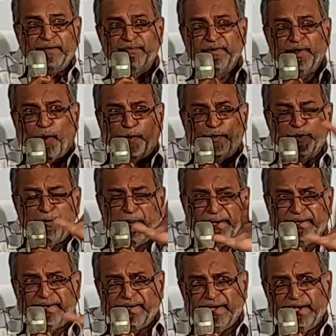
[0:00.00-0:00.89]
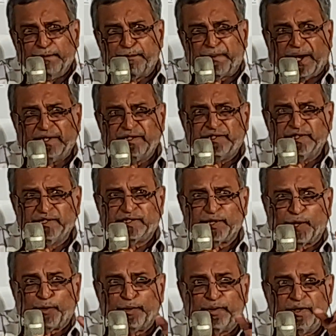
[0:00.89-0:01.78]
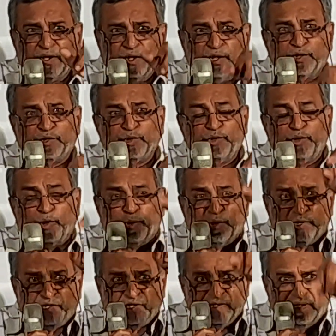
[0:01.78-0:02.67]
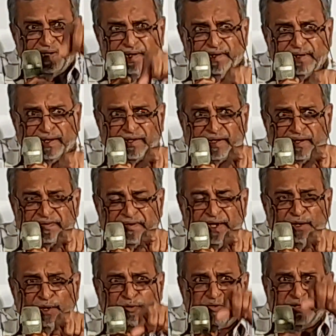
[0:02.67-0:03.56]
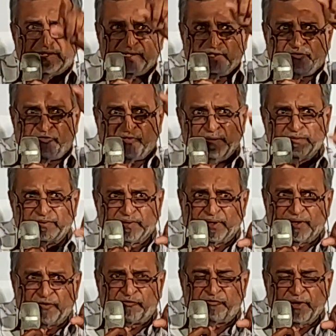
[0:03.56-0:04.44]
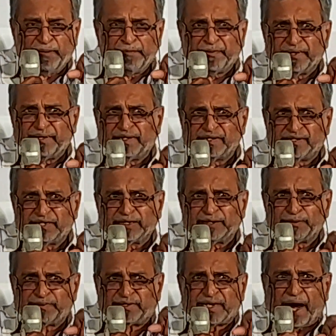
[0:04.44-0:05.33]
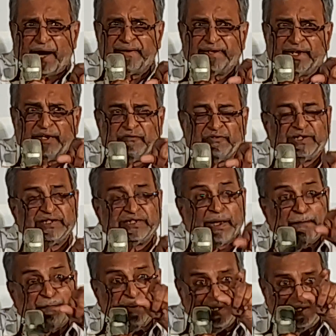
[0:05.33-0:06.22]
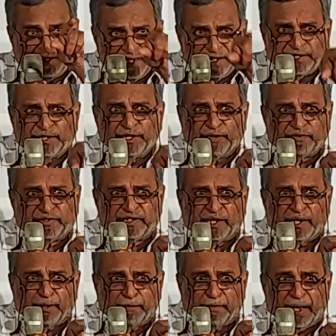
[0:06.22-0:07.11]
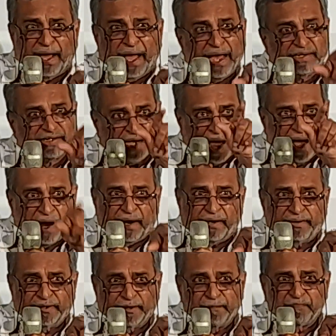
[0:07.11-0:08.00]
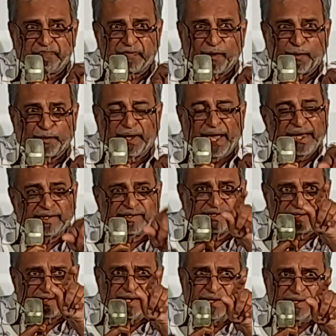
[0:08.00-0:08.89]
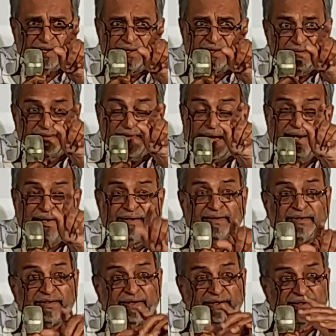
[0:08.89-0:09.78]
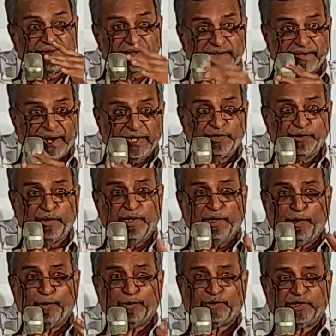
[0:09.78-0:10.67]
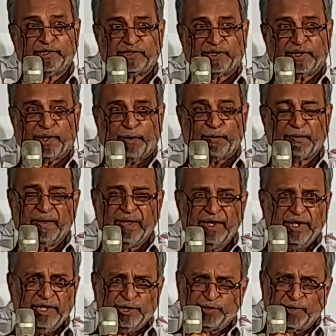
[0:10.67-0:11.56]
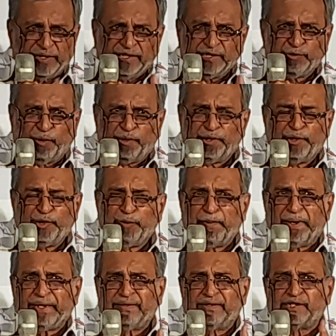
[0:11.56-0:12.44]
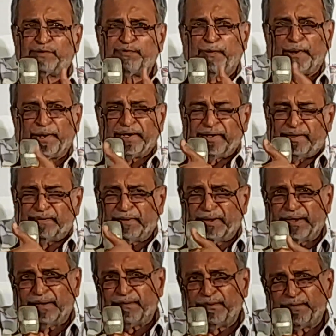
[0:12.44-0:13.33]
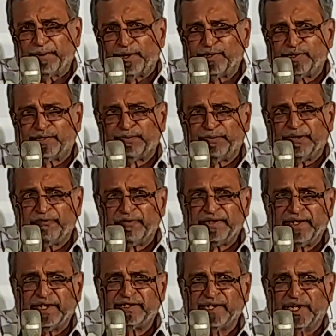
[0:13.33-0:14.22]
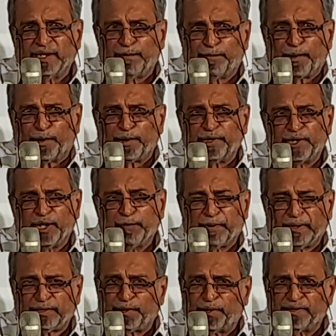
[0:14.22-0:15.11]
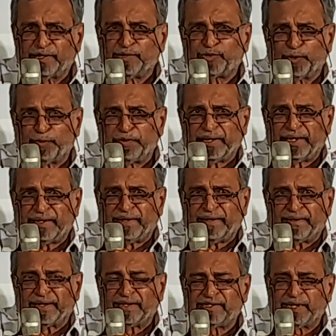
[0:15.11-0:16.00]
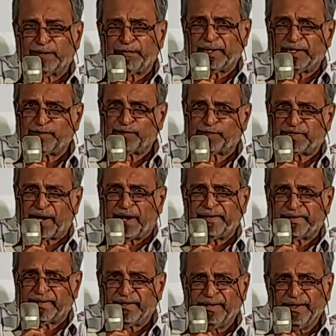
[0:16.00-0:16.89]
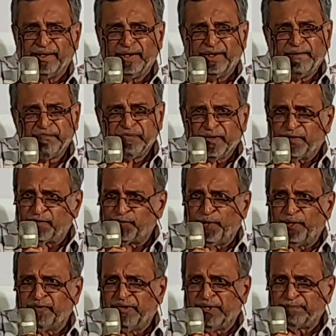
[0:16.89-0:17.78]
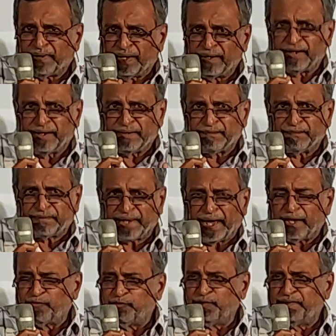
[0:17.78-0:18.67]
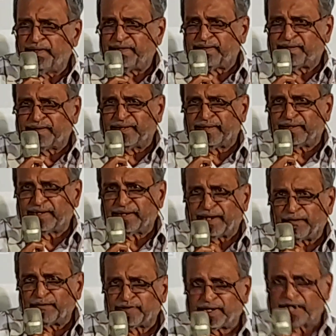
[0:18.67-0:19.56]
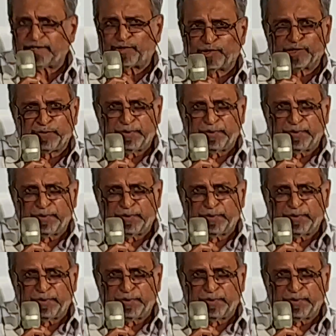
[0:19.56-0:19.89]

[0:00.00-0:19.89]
They automatically branches out. So the original uh, thing on which the film, uh, film criticism started, which is the appreciation of cinema as art, okay, as that uh, gradually loses ground. So I just wanted to make this point uh, because uh, Vidyashankar brought it up. I thought this would be an interesting place to start it. So I'm, I'm thankful that uh, I was asked to